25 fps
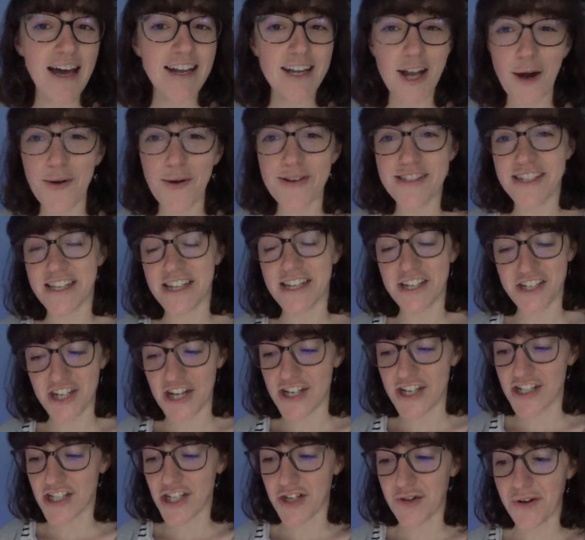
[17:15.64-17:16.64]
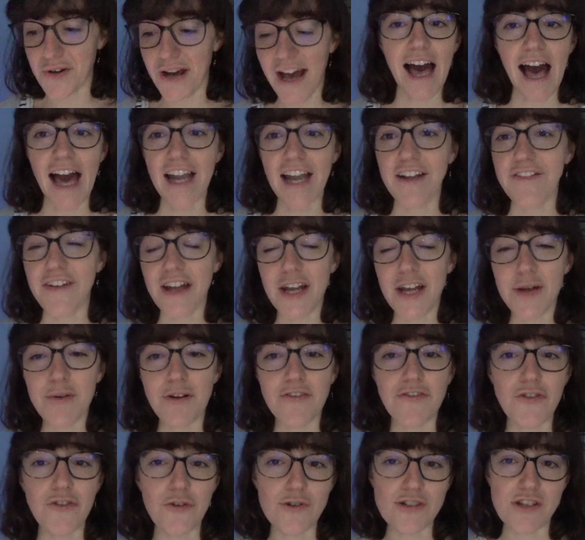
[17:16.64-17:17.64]
no one's going to judge you. And if anyone
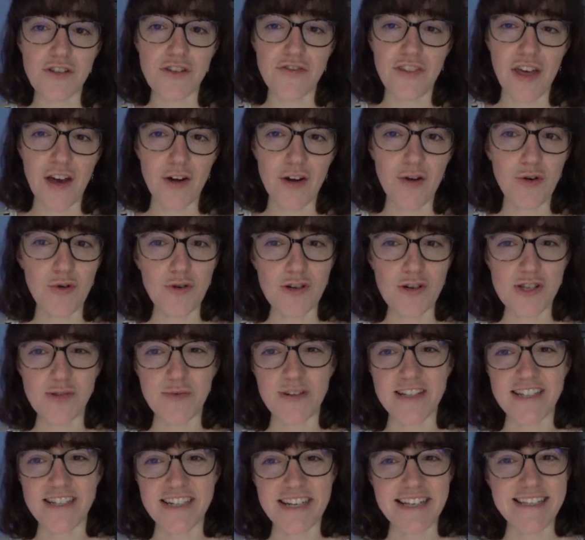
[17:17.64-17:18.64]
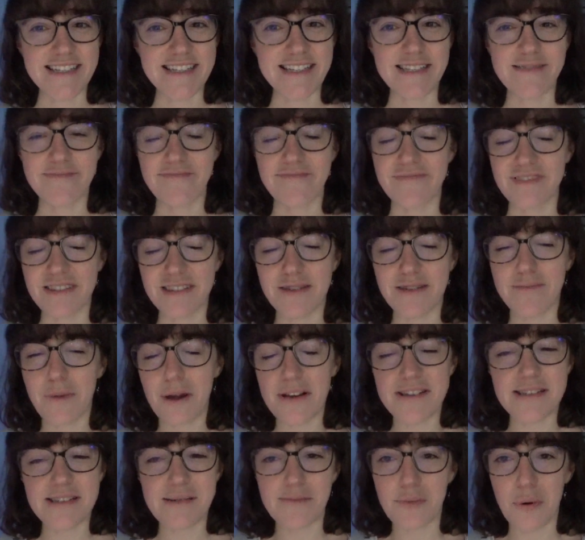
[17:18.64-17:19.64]
falls off their horse, which is the
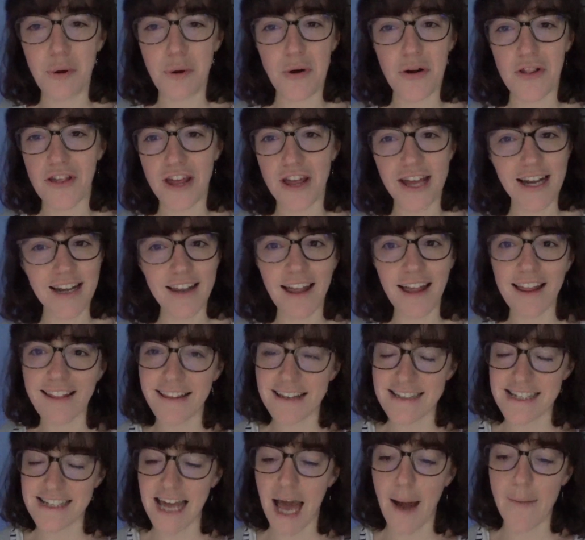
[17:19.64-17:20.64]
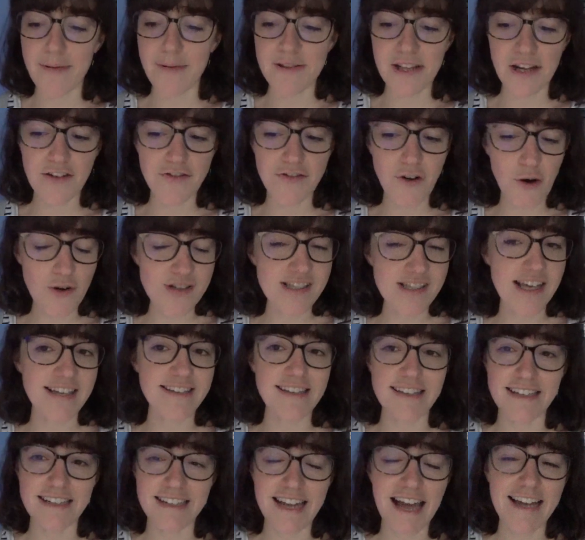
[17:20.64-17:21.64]
most important thing likely to happen in a fox
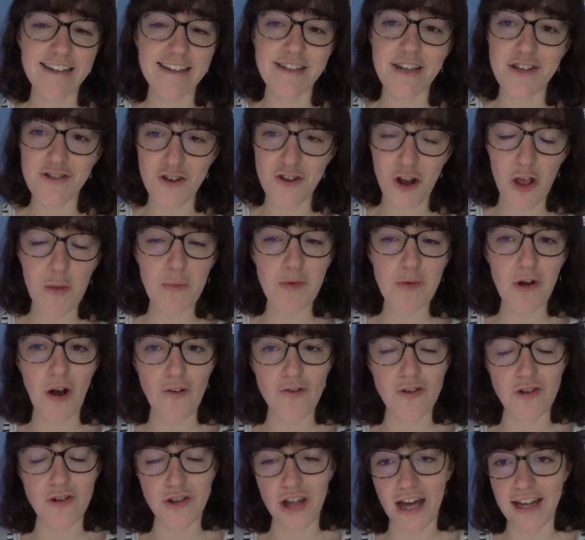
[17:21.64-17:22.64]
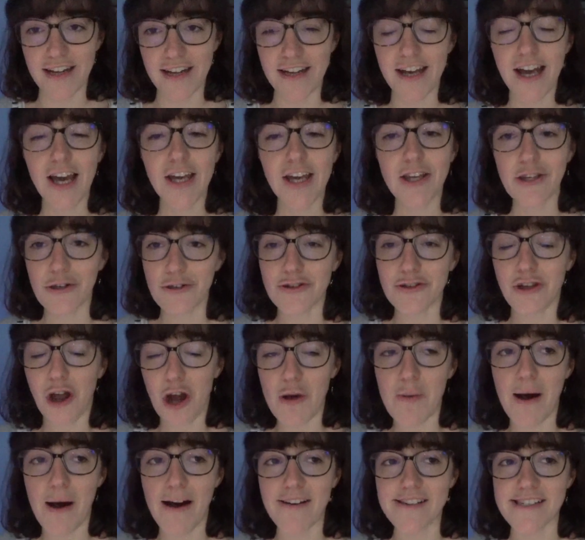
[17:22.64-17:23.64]
hunting in an Anthony Trollope novel, then you'll know
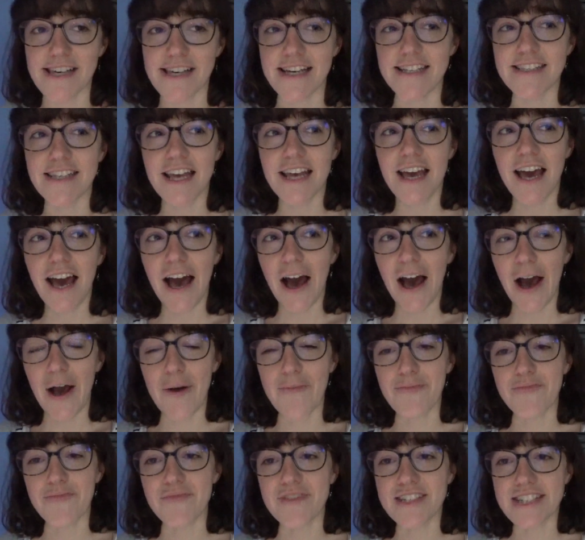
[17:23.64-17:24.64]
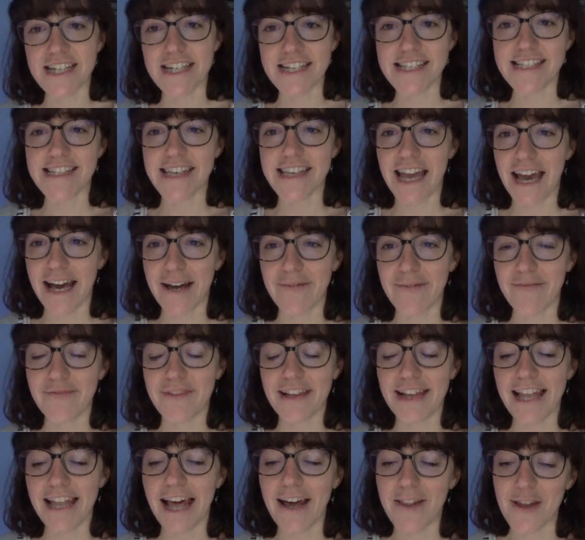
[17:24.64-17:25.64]
about it. Just, yeah,
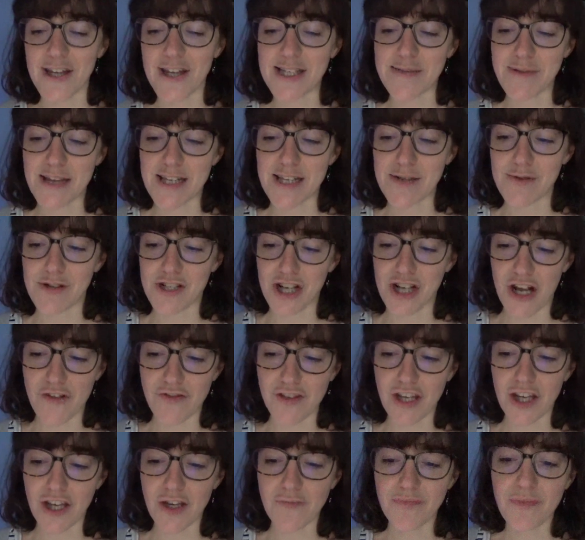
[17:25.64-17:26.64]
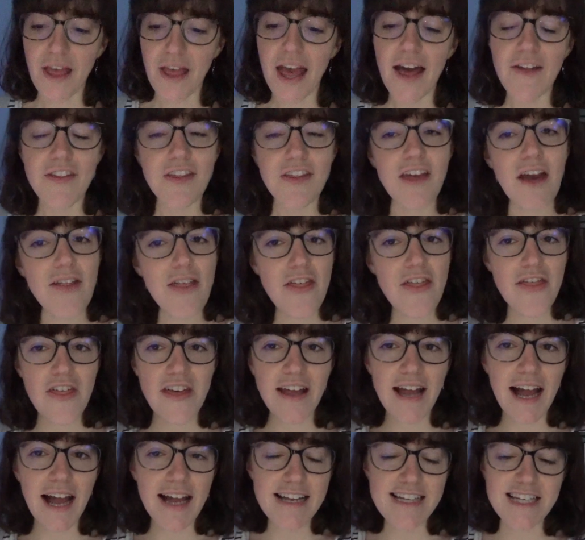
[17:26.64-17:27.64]
let those bits wash over you. The other thing
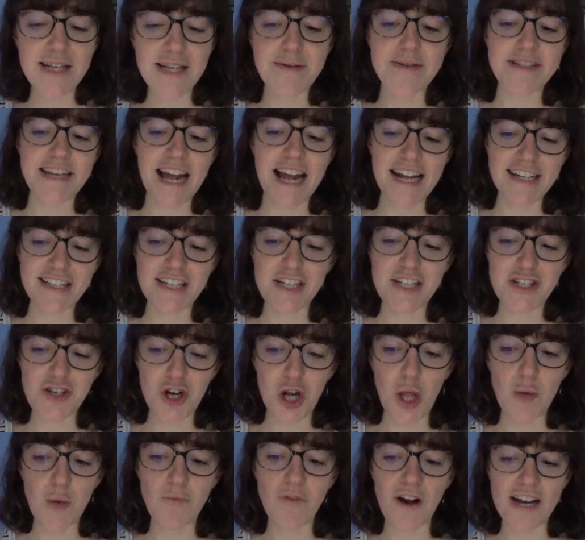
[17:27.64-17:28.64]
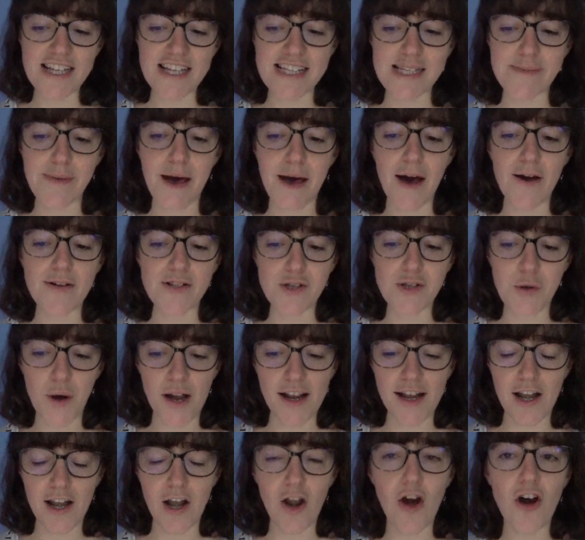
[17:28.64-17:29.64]
actually which Anthony Trollope writes about
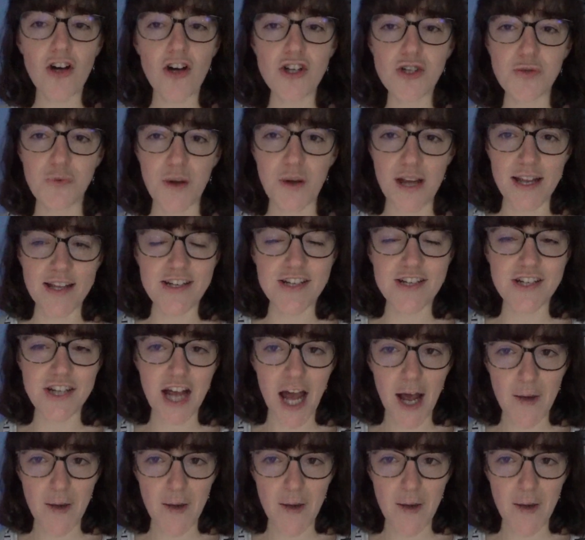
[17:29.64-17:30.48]
quite a lot, which